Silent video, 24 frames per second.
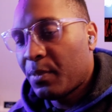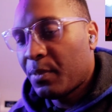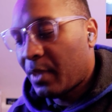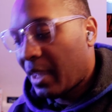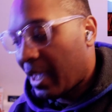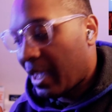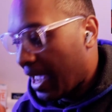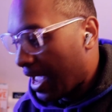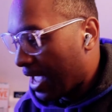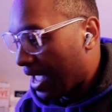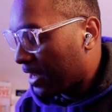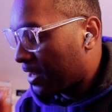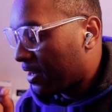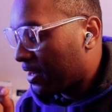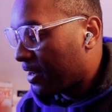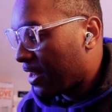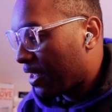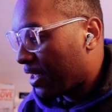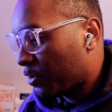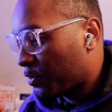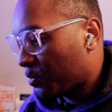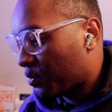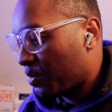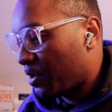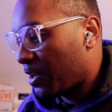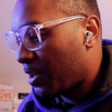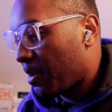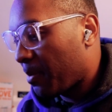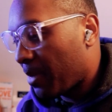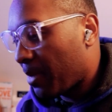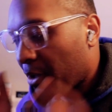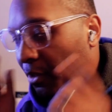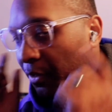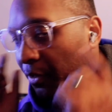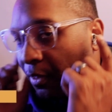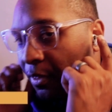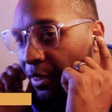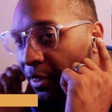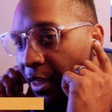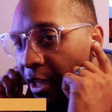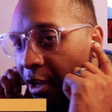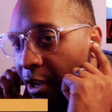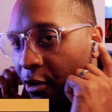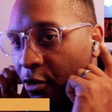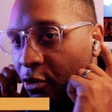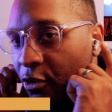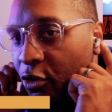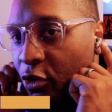They had an announcement about
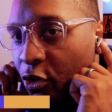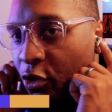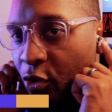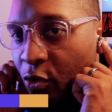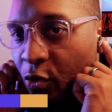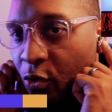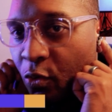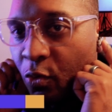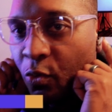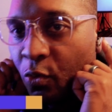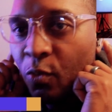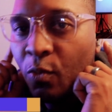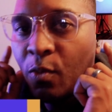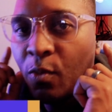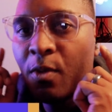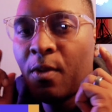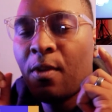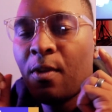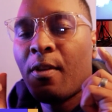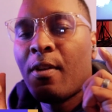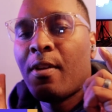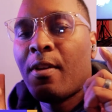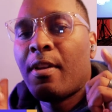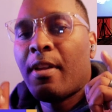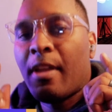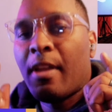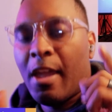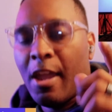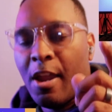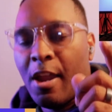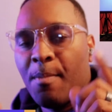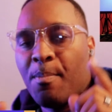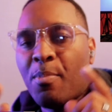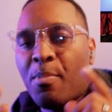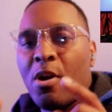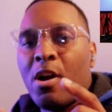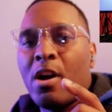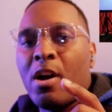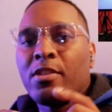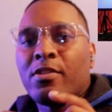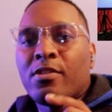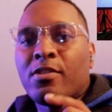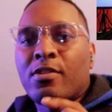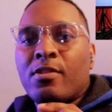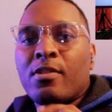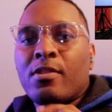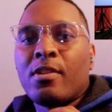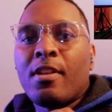their new
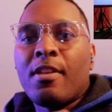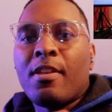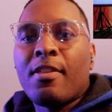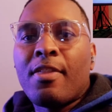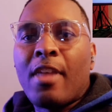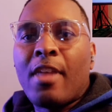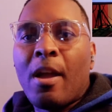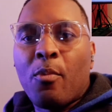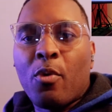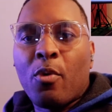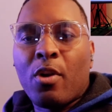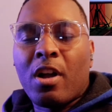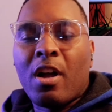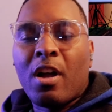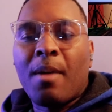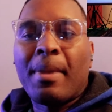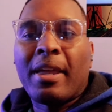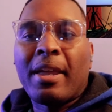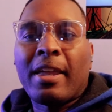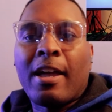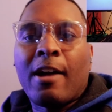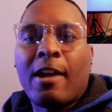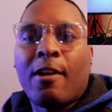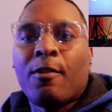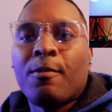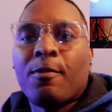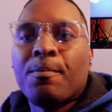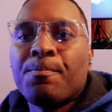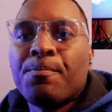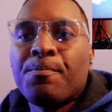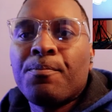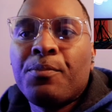AirPods that were coming out.